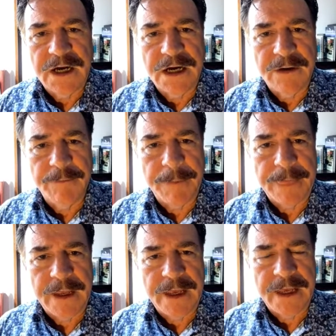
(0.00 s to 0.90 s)

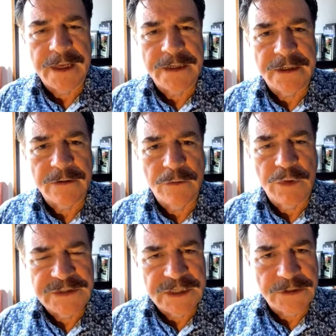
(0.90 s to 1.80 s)
And
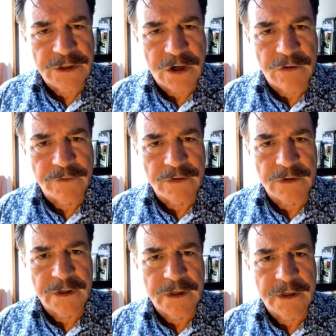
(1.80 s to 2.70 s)
once he took over